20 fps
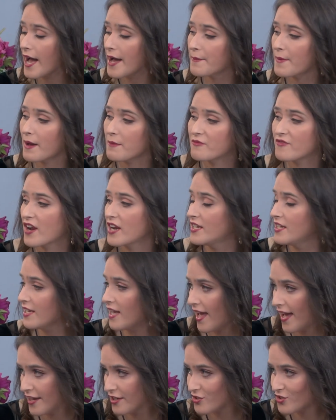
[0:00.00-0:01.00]
Um, I'm very
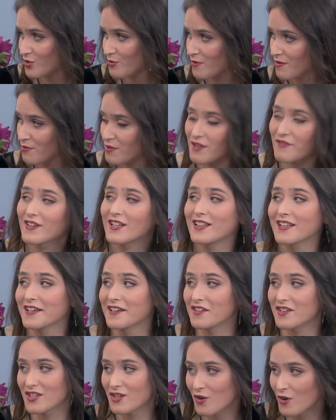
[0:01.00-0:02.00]
engaged, specifically
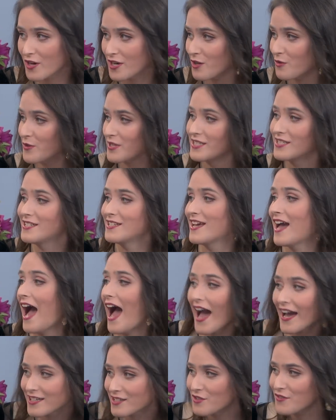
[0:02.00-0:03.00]
in New York, with the
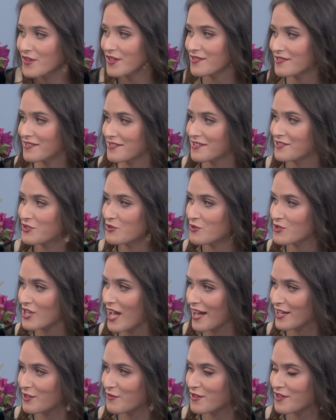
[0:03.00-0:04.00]
activist, Jewish
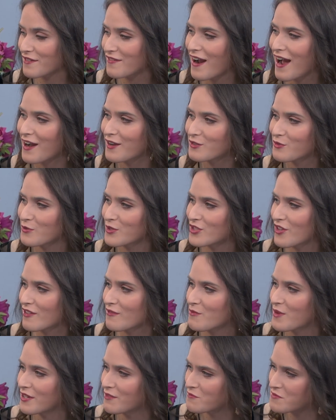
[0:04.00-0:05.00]
activist crowd, which has
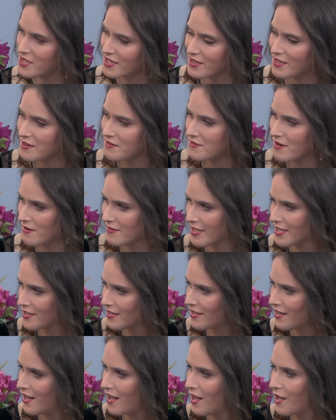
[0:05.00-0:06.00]
been really growing,
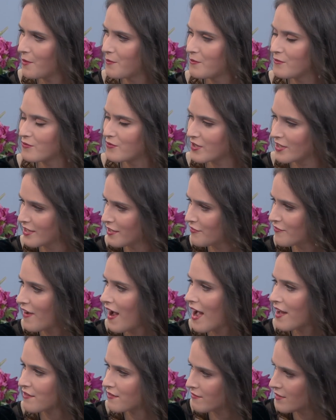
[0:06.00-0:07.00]
um, really
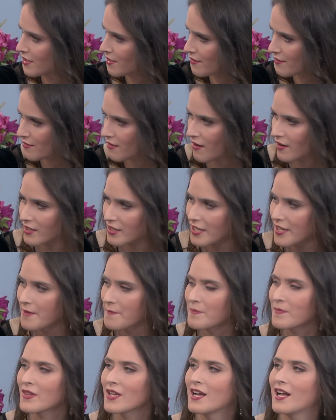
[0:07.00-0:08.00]
fast, really strongly.
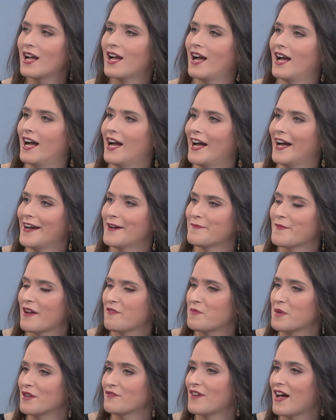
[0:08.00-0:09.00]
Um,
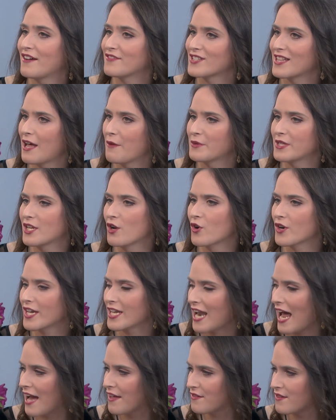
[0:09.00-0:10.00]
I've been involved a lot with the
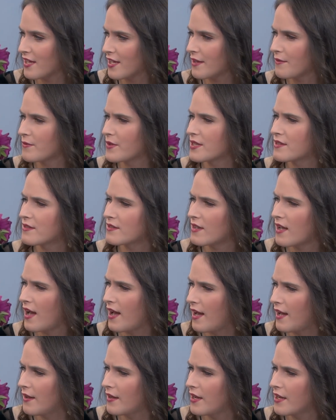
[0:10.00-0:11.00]
organizing with
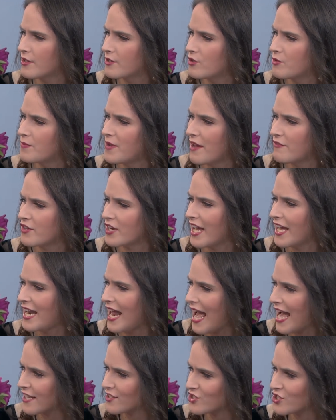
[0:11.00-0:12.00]
uh, a group Never Again
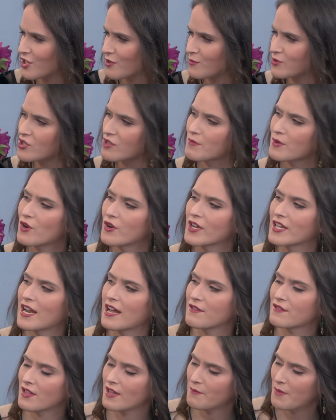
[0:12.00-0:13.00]
Action, which has been
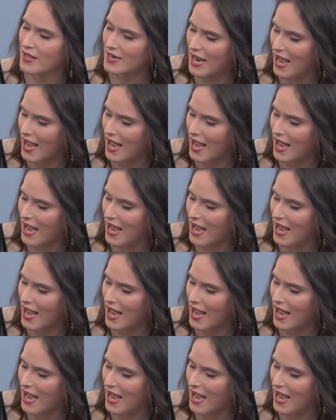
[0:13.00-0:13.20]
organizing about